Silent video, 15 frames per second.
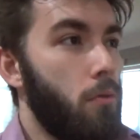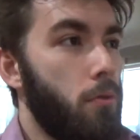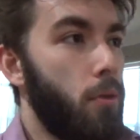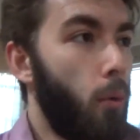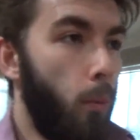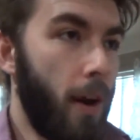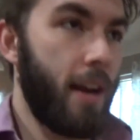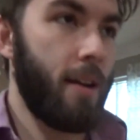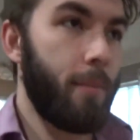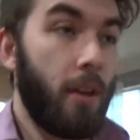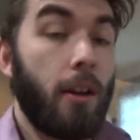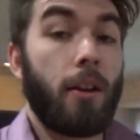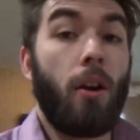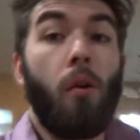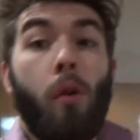the way I'm
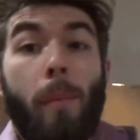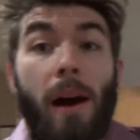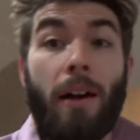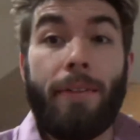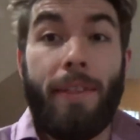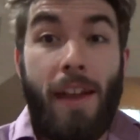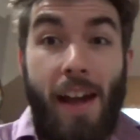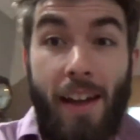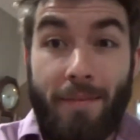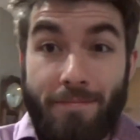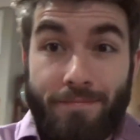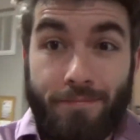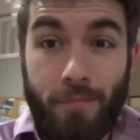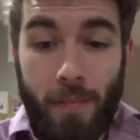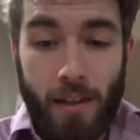gonna go about that
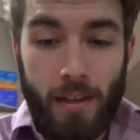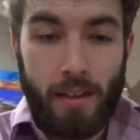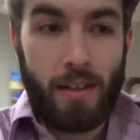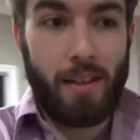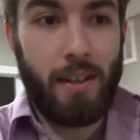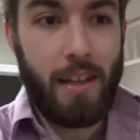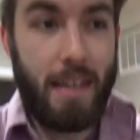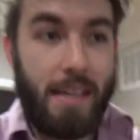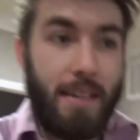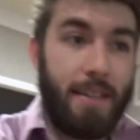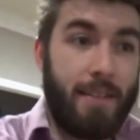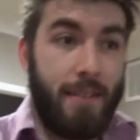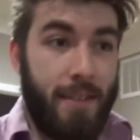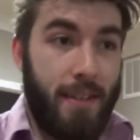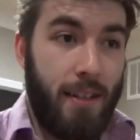
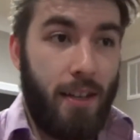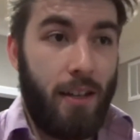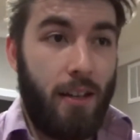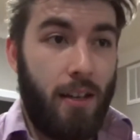is